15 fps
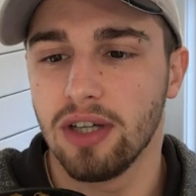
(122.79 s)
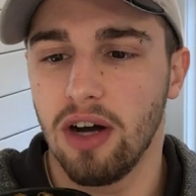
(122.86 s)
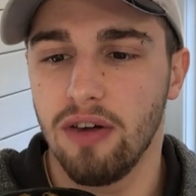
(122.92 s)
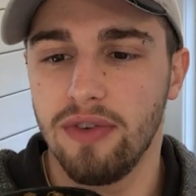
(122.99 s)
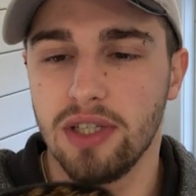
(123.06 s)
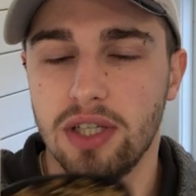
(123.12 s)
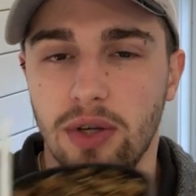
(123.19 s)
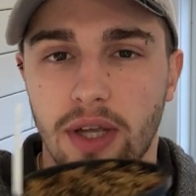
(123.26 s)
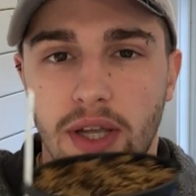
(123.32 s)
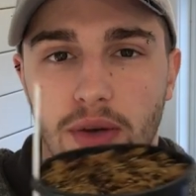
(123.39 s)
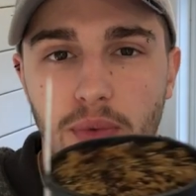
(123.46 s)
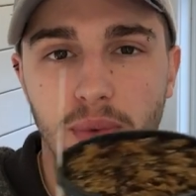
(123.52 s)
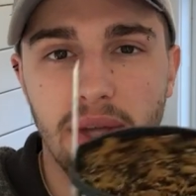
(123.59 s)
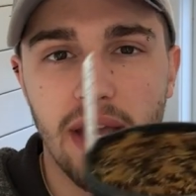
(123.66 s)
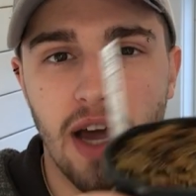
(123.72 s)
So obviously
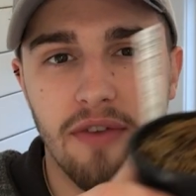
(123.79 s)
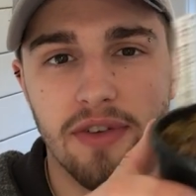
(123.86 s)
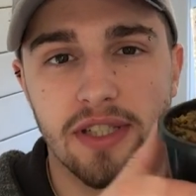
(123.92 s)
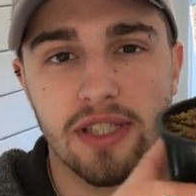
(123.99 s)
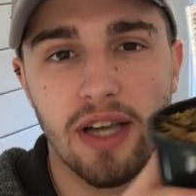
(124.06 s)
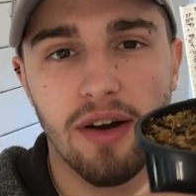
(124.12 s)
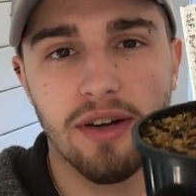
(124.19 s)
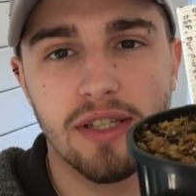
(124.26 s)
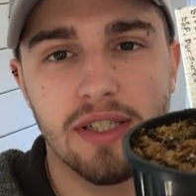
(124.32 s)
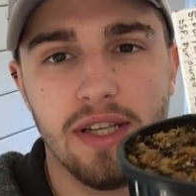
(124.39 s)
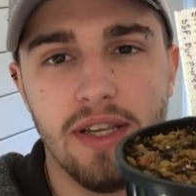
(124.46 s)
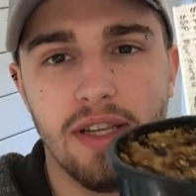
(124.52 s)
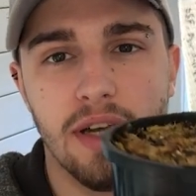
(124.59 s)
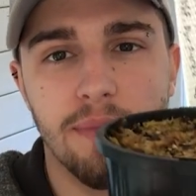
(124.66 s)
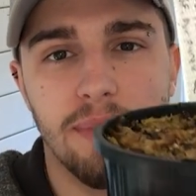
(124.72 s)
we have a
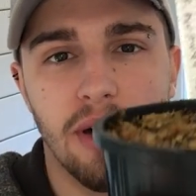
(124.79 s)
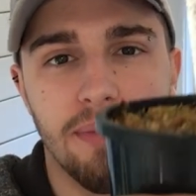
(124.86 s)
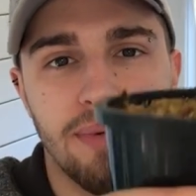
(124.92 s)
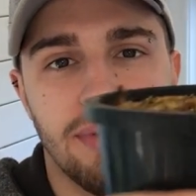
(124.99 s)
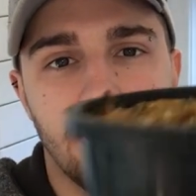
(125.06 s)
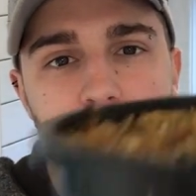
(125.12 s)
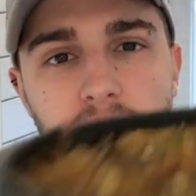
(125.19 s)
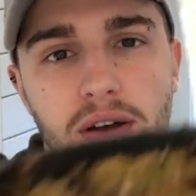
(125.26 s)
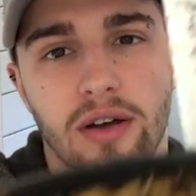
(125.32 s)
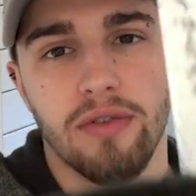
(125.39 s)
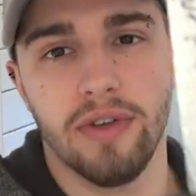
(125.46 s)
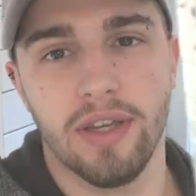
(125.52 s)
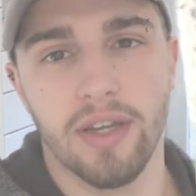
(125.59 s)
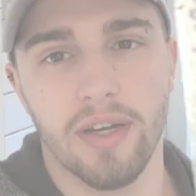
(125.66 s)
Sarracenia purpurea over